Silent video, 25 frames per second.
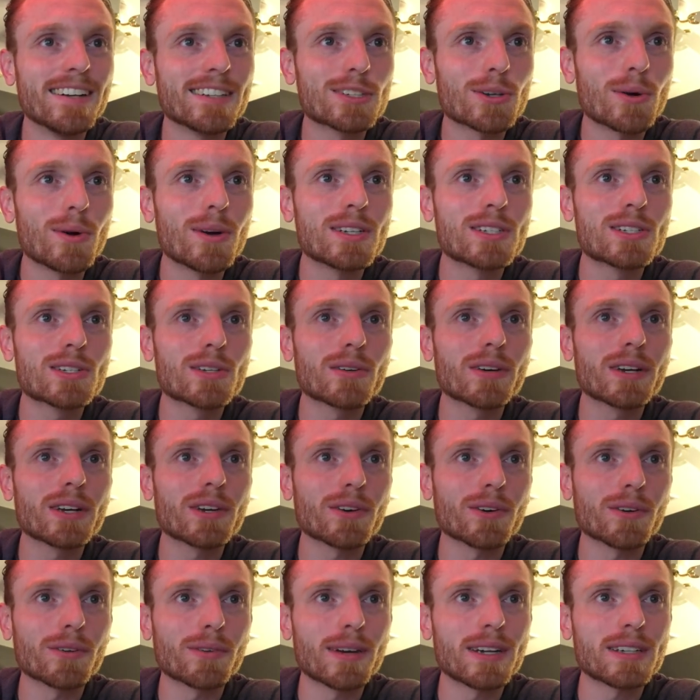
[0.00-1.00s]
Toy Story
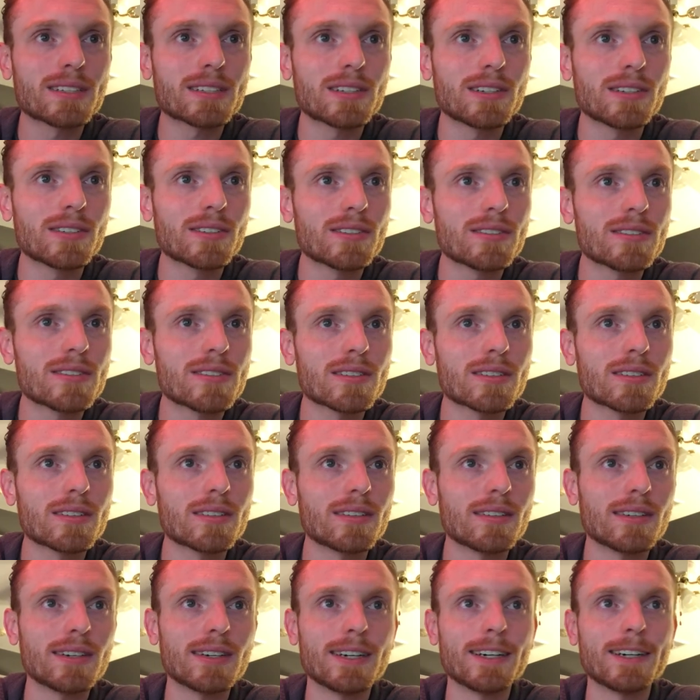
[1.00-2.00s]
or Rescuers?
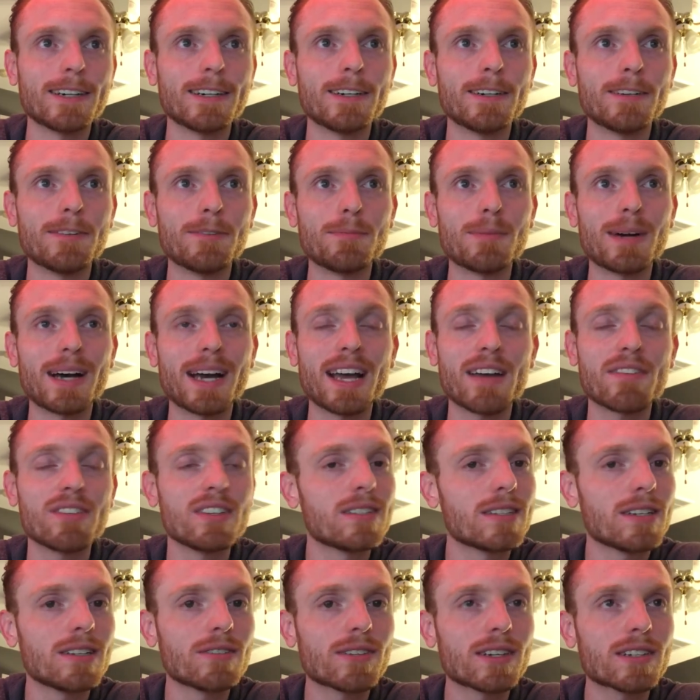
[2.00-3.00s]
I
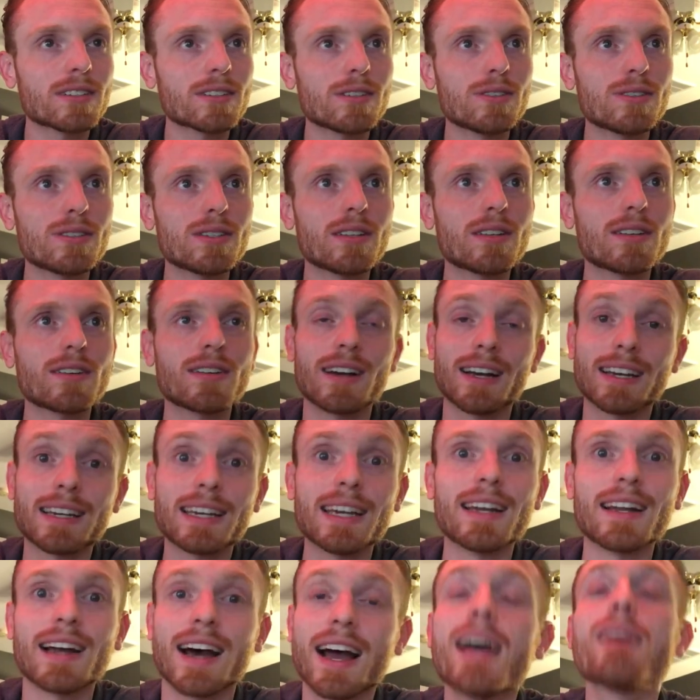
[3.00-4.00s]
haven't seen Rescuers either.
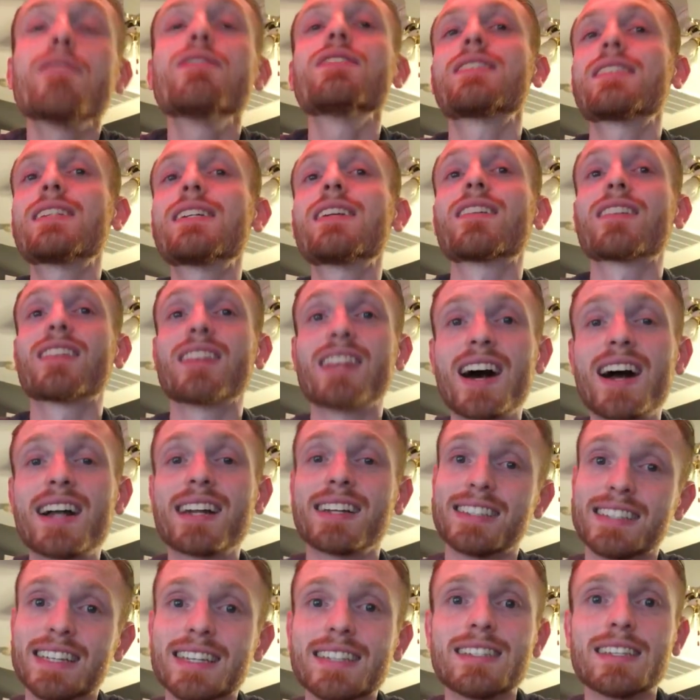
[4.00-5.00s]
Again, I haven't seen a lot
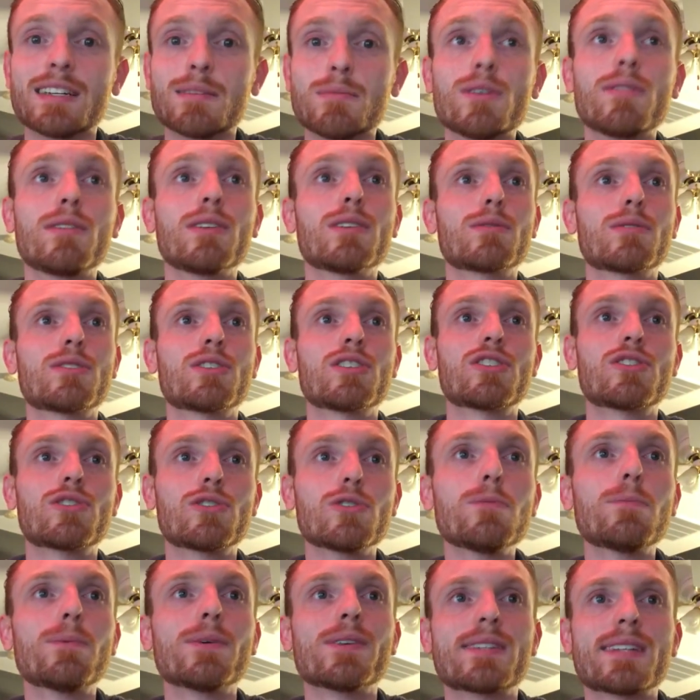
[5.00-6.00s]
of Disney movies, which is
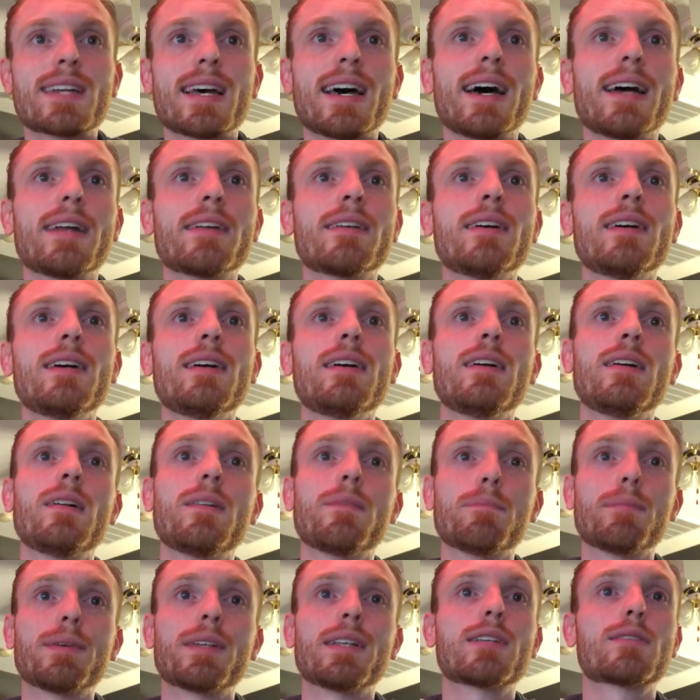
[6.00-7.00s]
super sad.
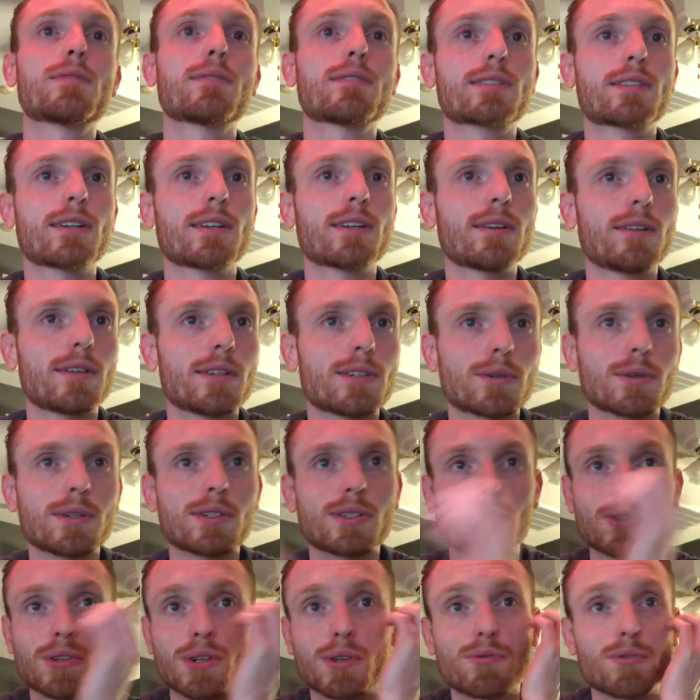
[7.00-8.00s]
But this one's going to go to Toy
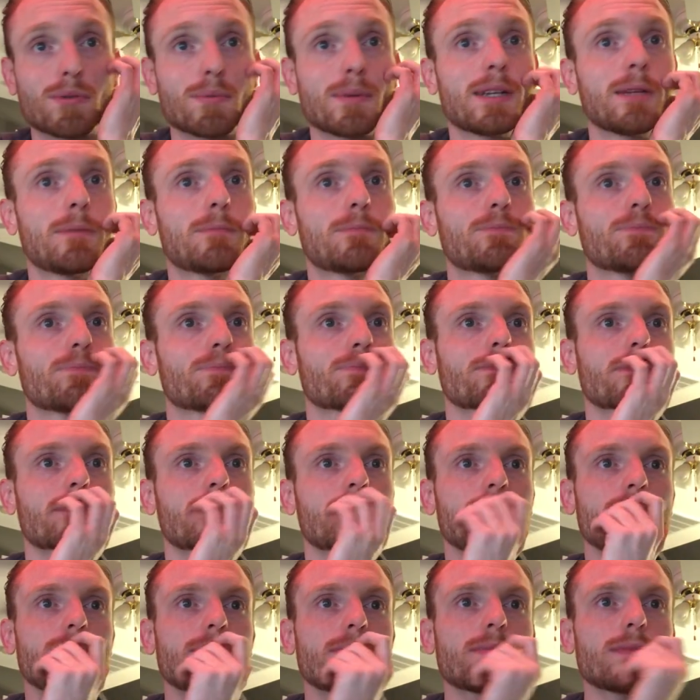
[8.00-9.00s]
Story for me.
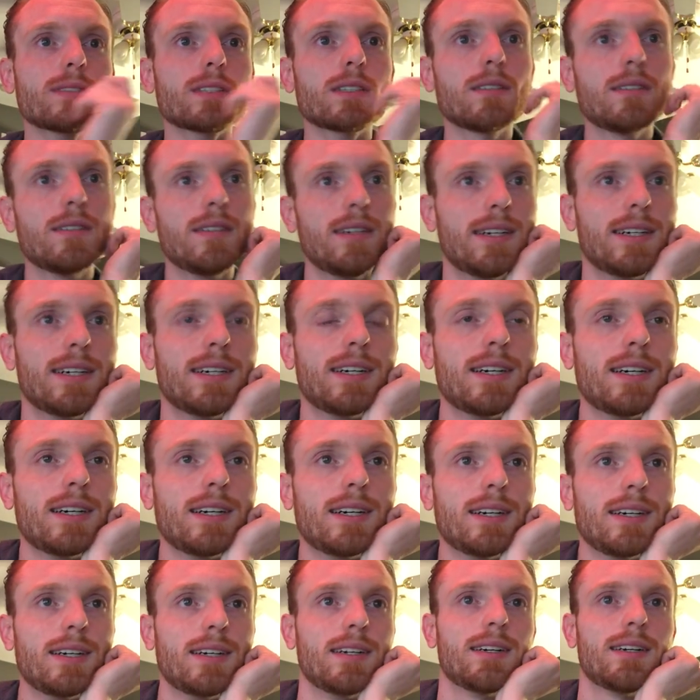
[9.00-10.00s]

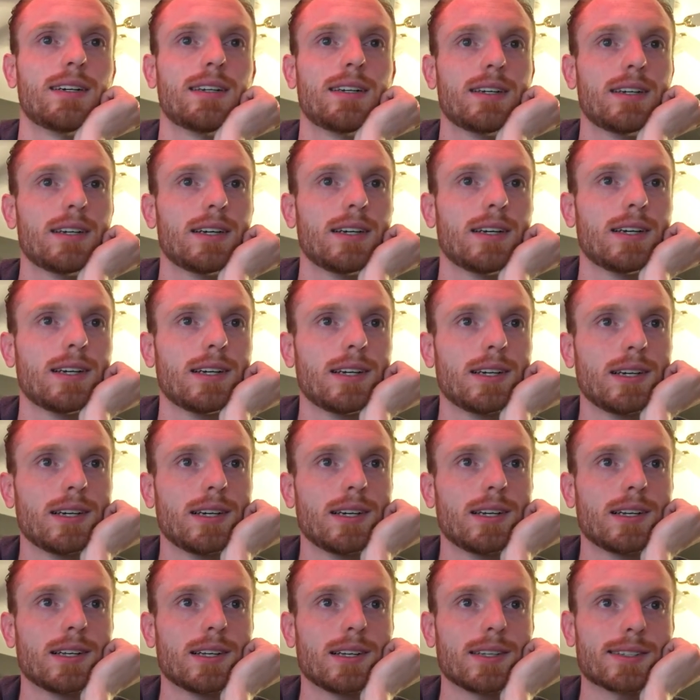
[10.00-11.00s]

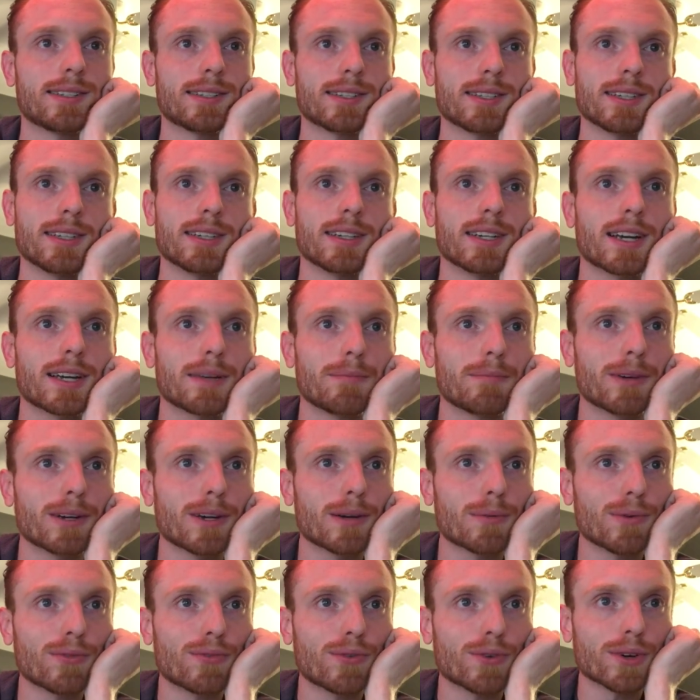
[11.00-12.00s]
Let's see,
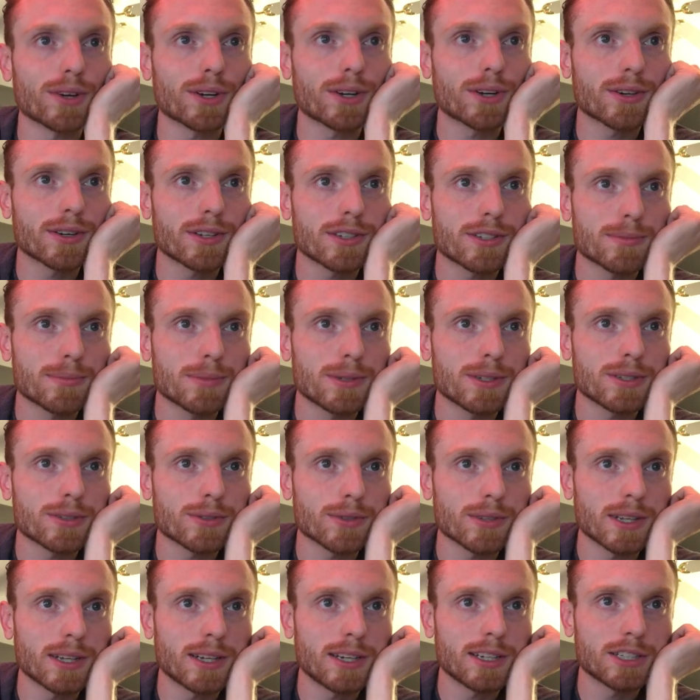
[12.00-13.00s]
Nightmare Before Christmas
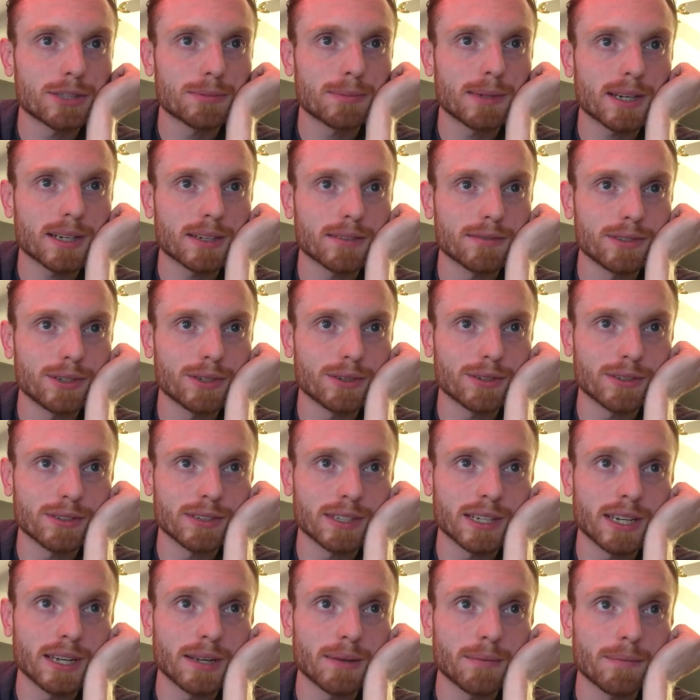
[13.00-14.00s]
or The Hunchback of Notre
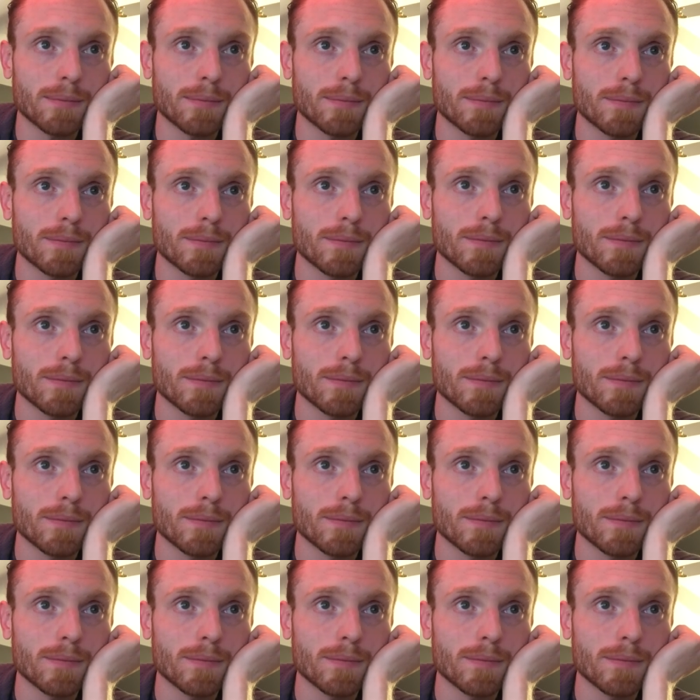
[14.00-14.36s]
Dame?